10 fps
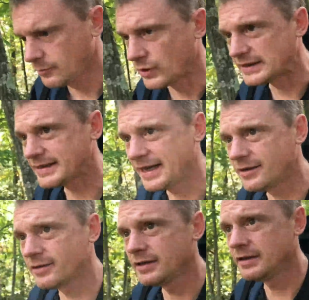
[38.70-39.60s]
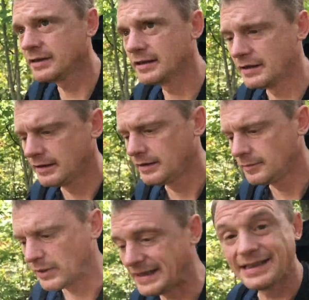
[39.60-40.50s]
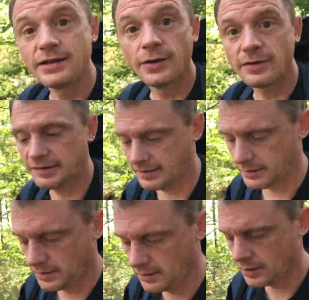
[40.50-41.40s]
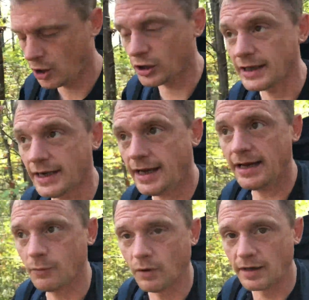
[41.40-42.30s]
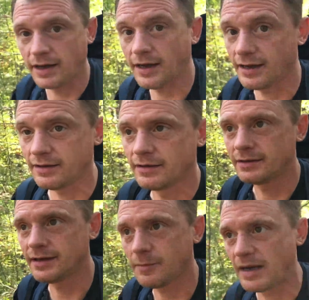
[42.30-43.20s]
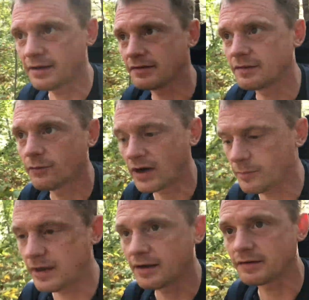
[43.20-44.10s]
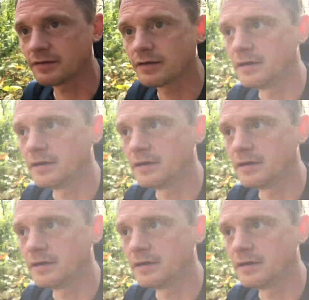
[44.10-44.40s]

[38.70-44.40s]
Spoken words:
pretty standard, but I did notice that hardly anyone had day passes, overnight passes.